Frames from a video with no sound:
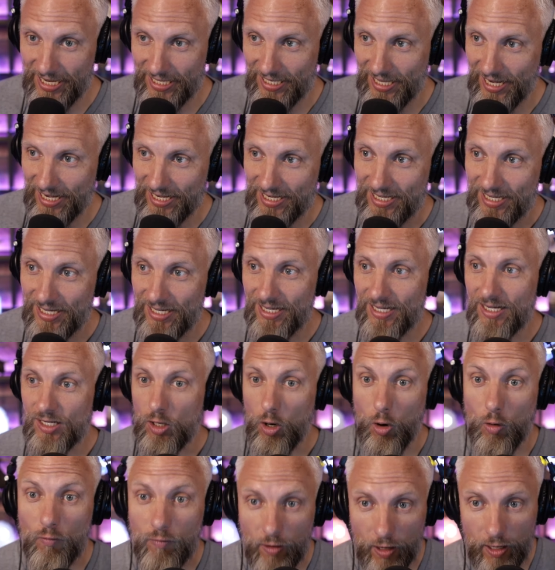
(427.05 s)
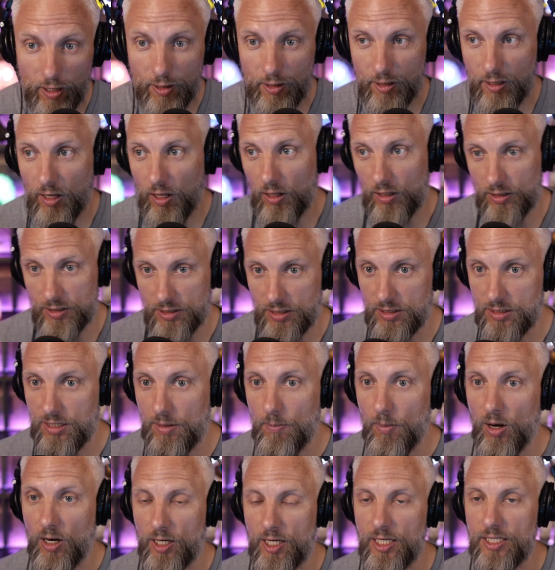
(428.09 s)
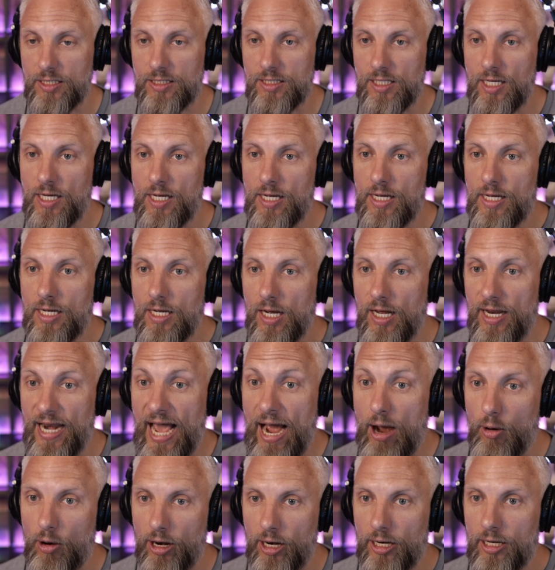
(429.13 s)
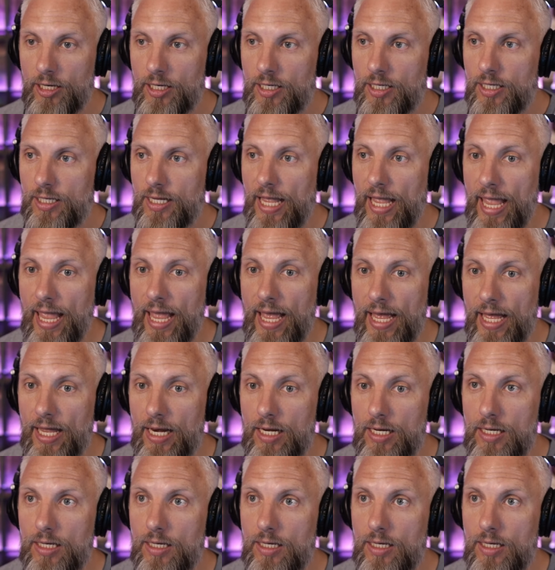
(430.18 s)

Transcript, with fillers: Like over one hundred dollars in some markets an hour. And